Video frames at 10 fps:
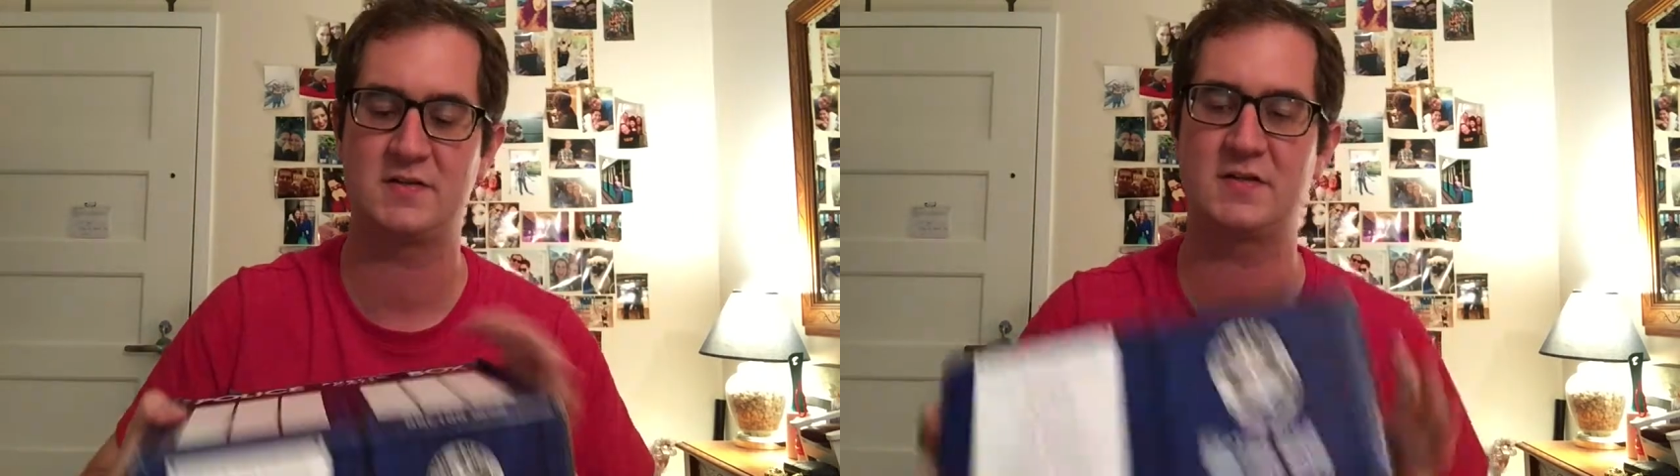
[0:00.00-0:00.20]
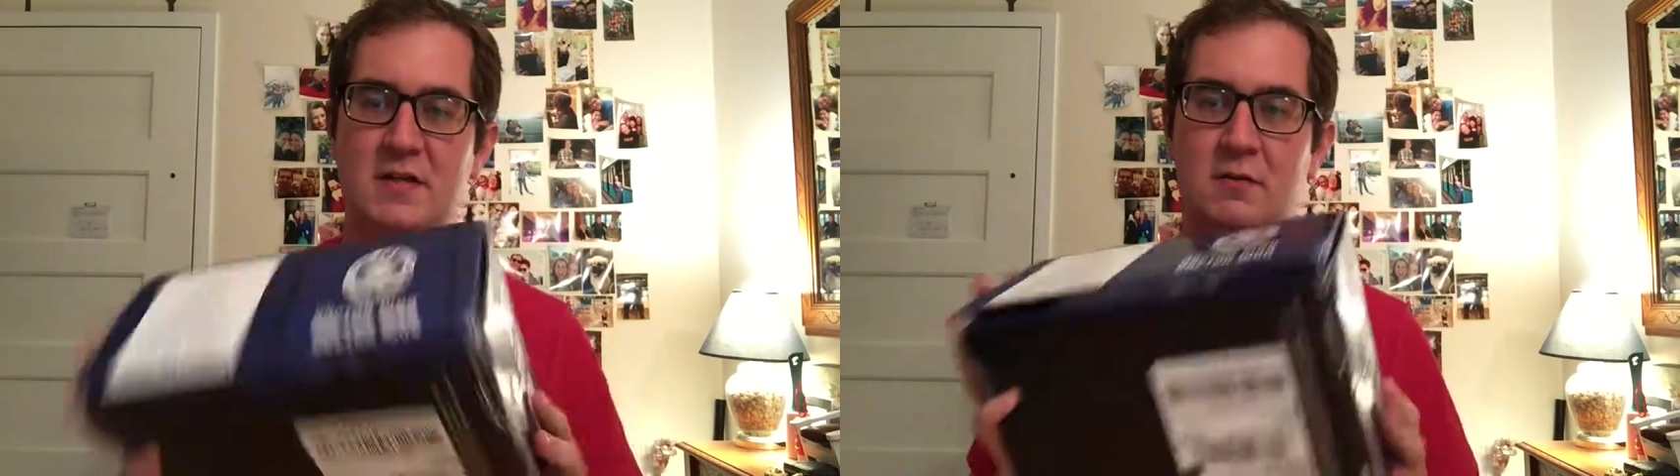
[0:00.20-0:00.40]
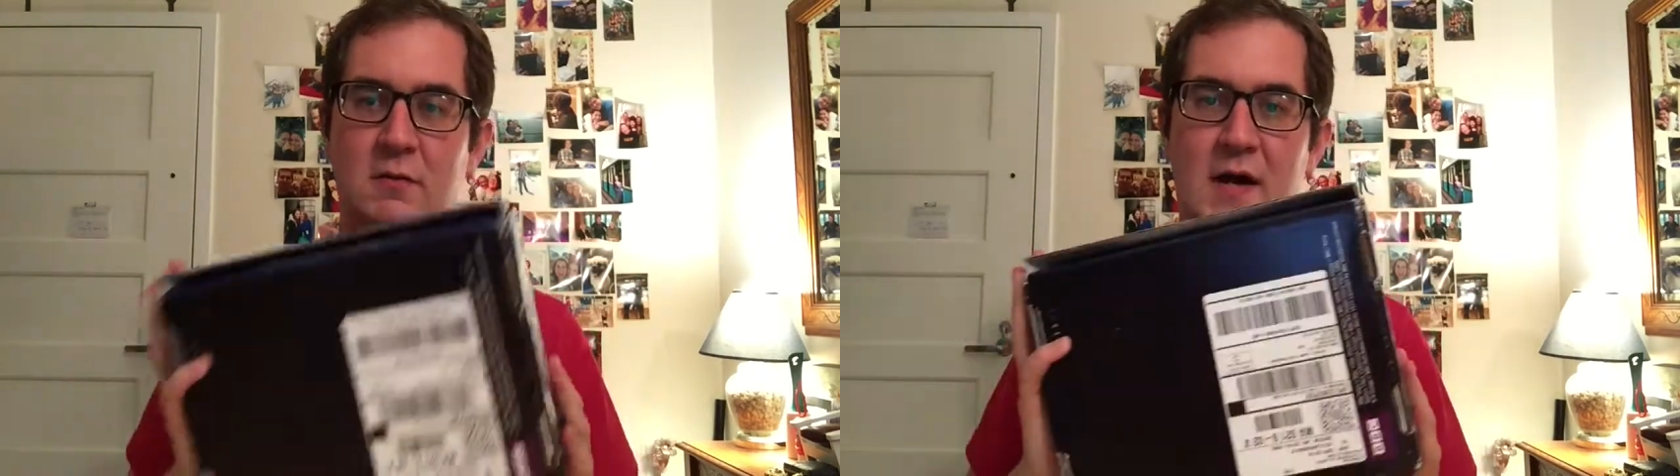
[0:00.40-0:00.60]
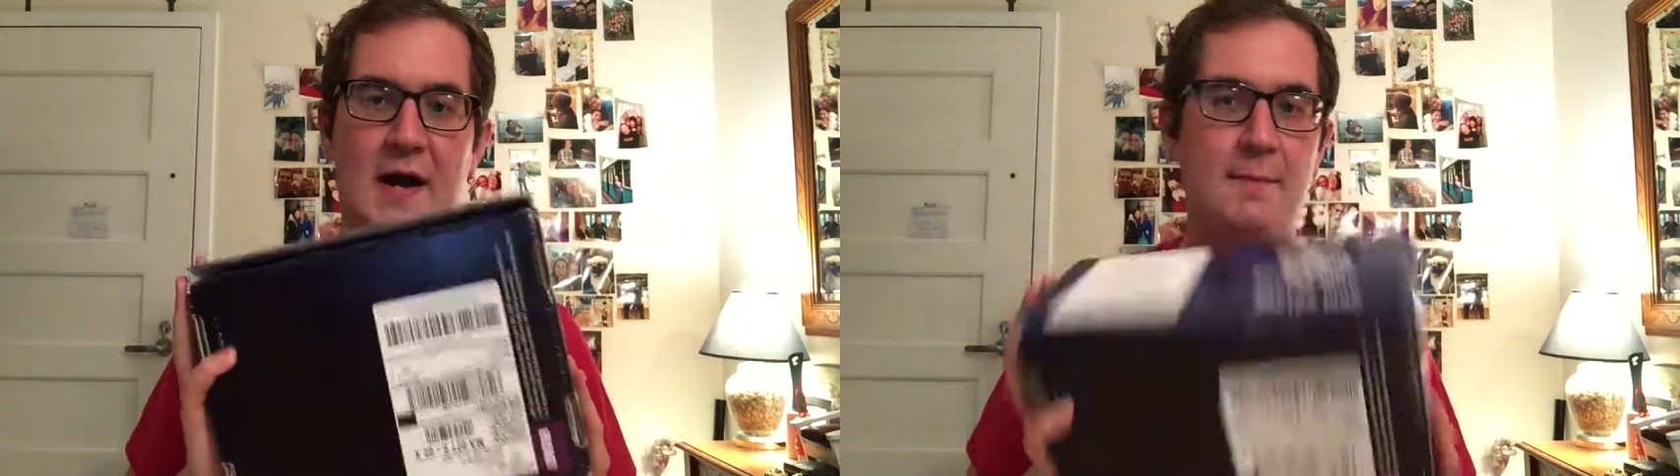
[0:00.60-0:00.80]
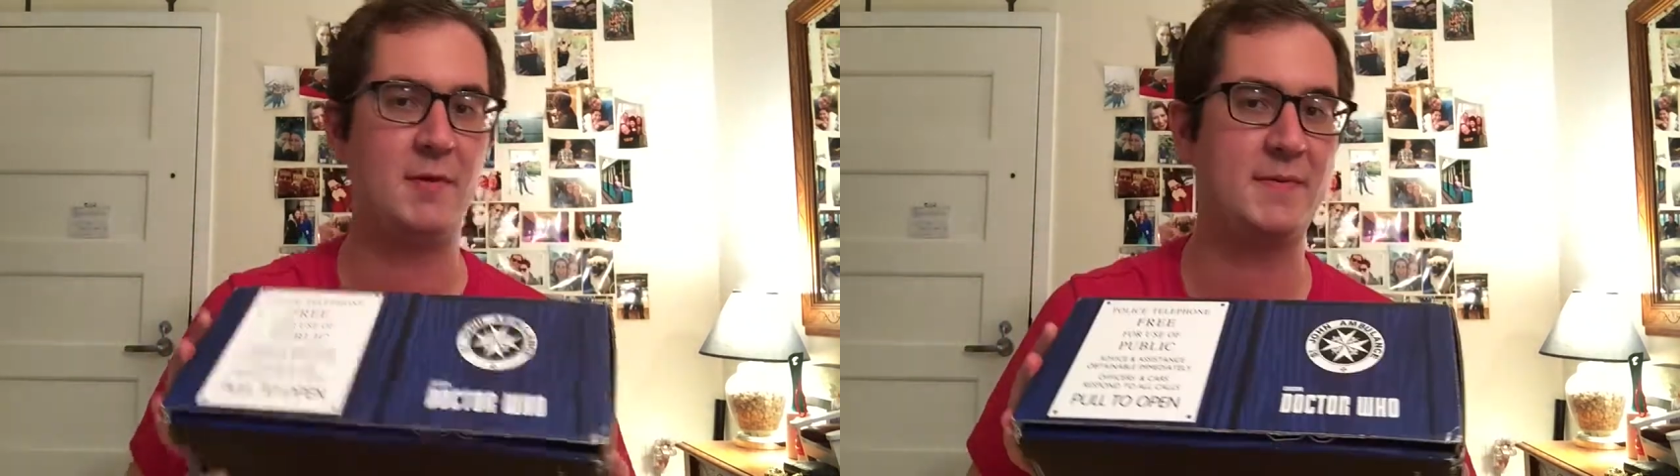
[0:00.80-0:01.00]
So
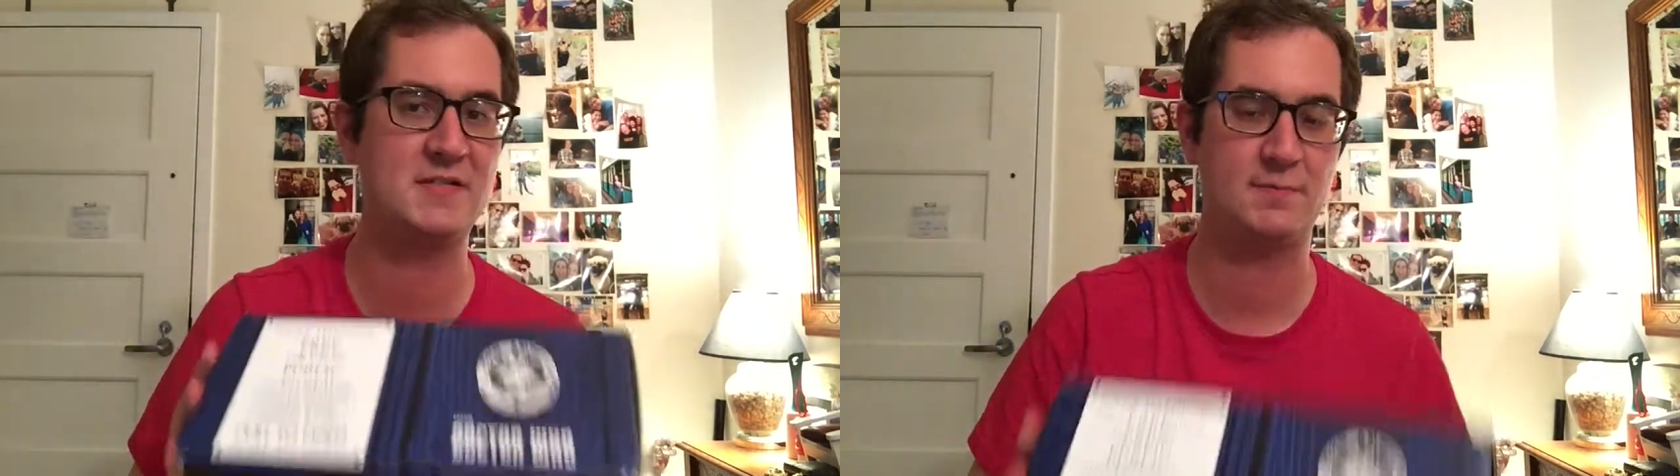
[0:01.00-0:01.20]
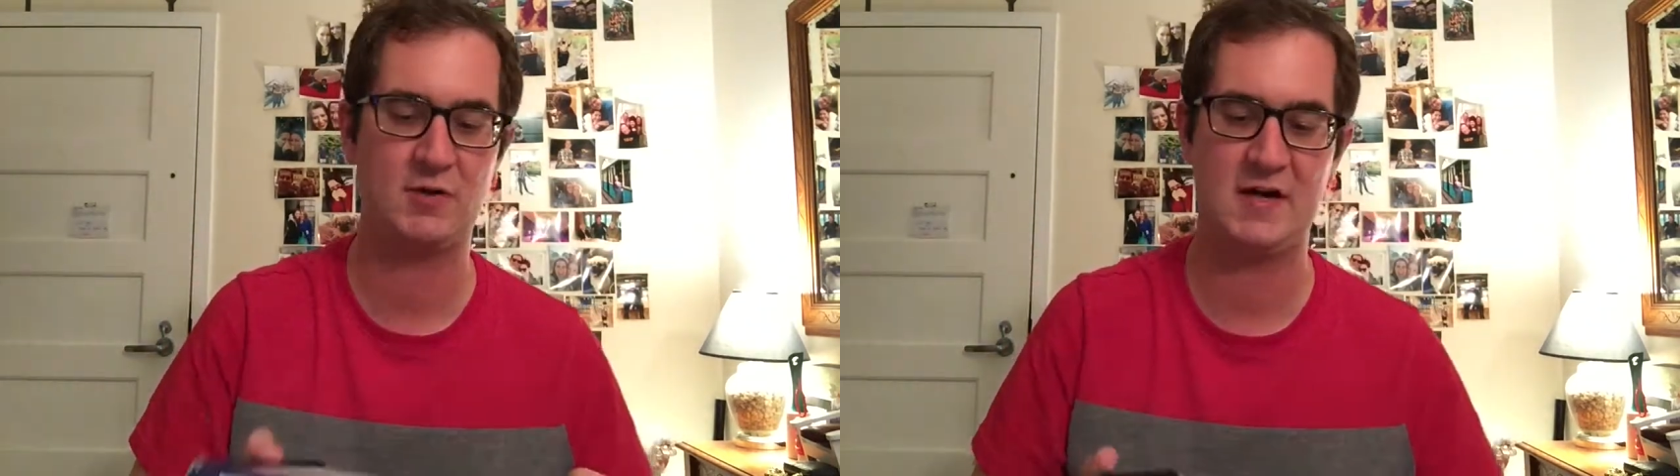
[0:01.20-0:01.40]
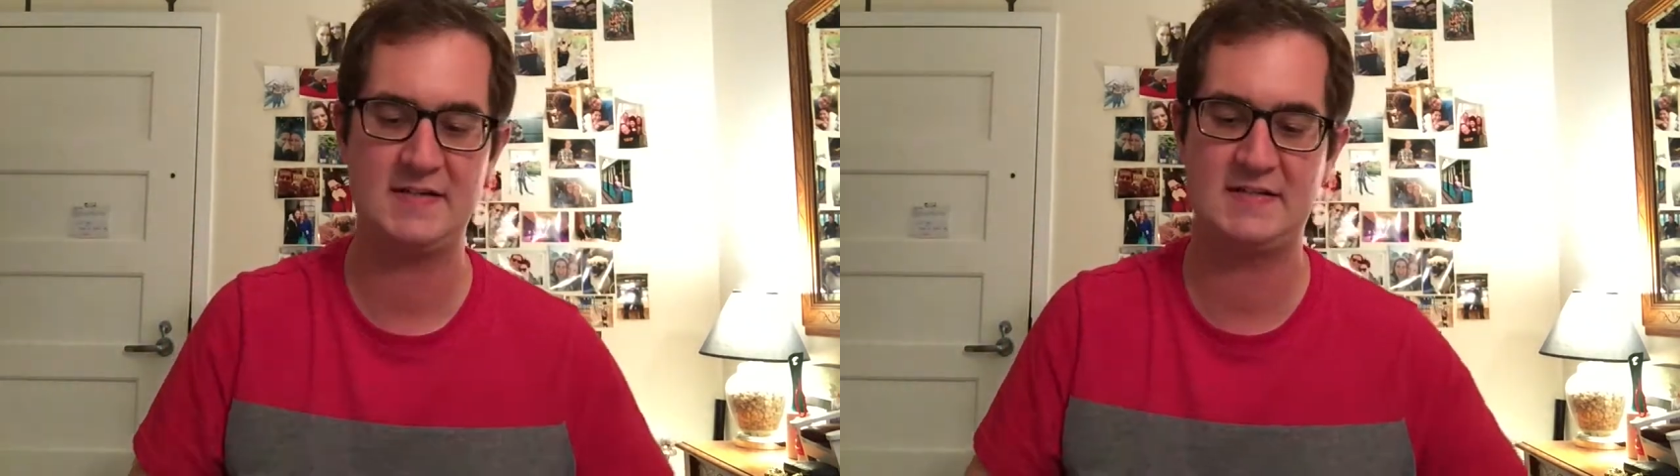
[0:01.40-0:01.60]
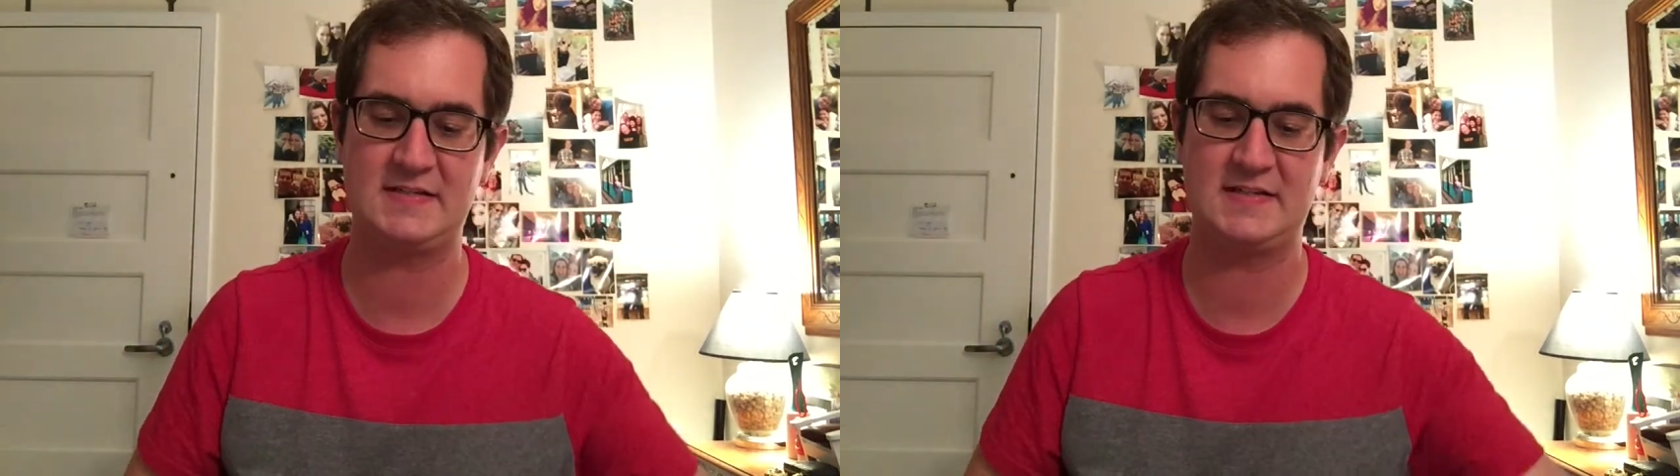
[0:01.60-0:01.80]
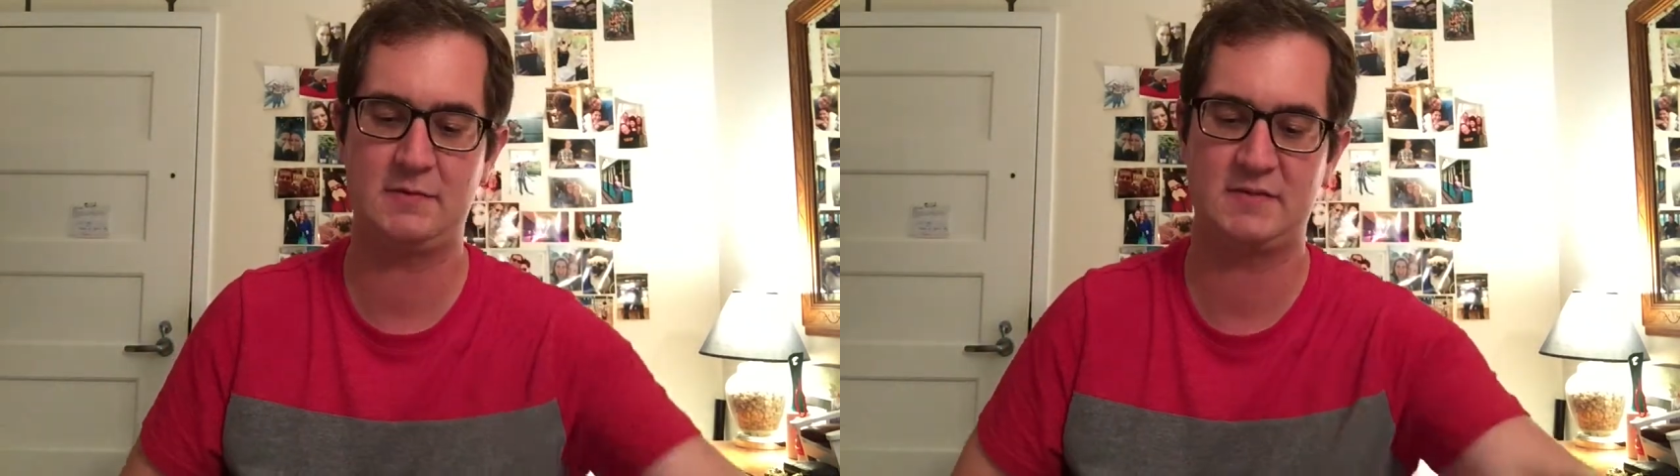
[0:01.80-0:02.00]
I'm gonna be surprised to
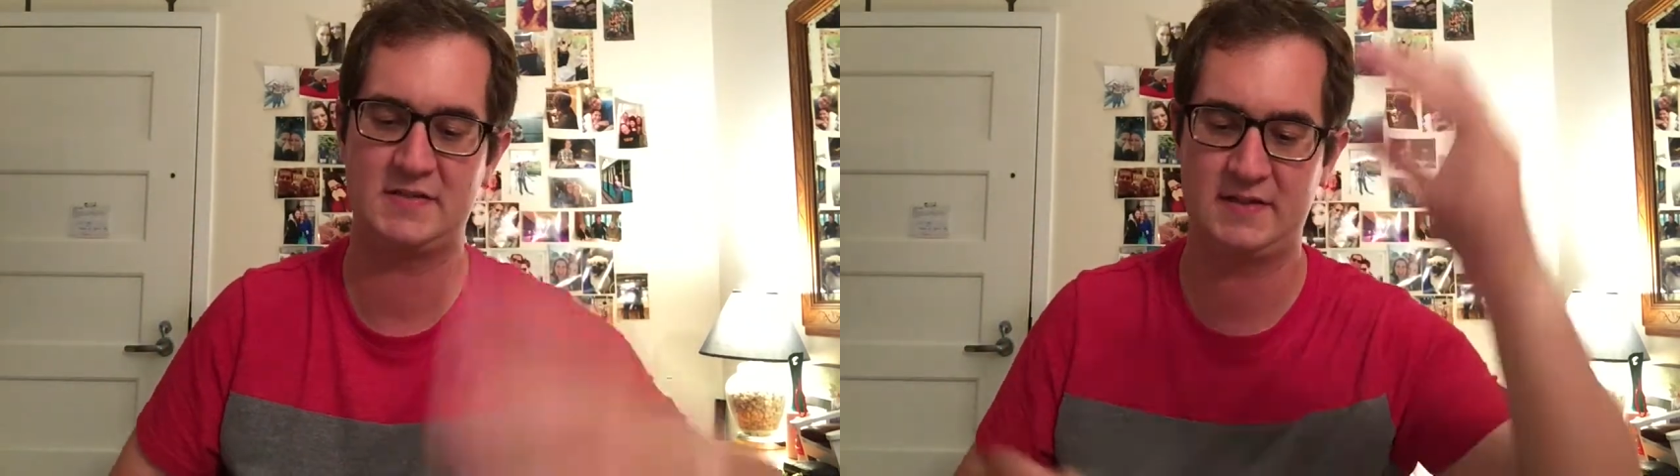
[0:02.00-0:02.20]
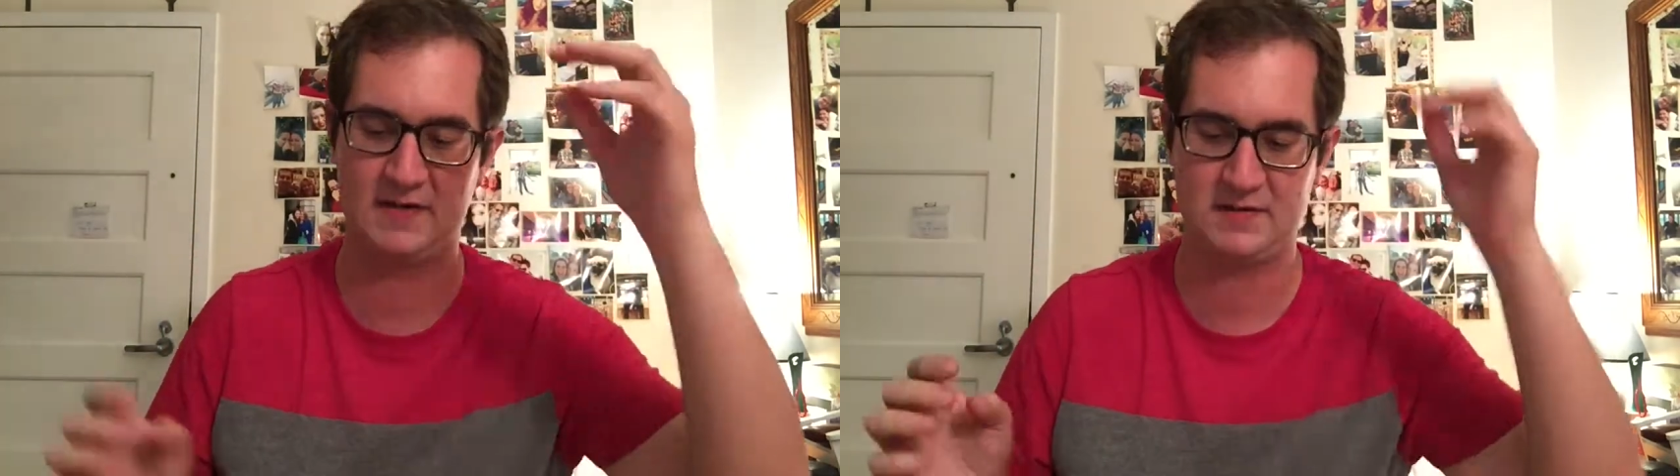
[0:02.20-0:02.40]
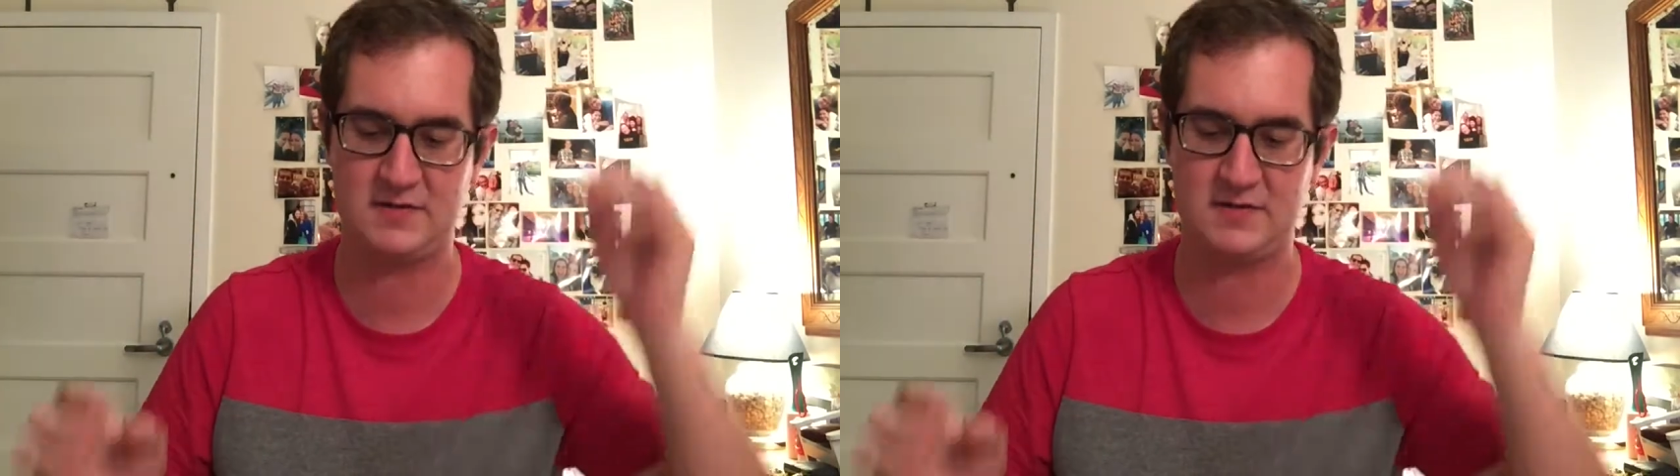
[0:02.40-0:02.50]
see what's in here.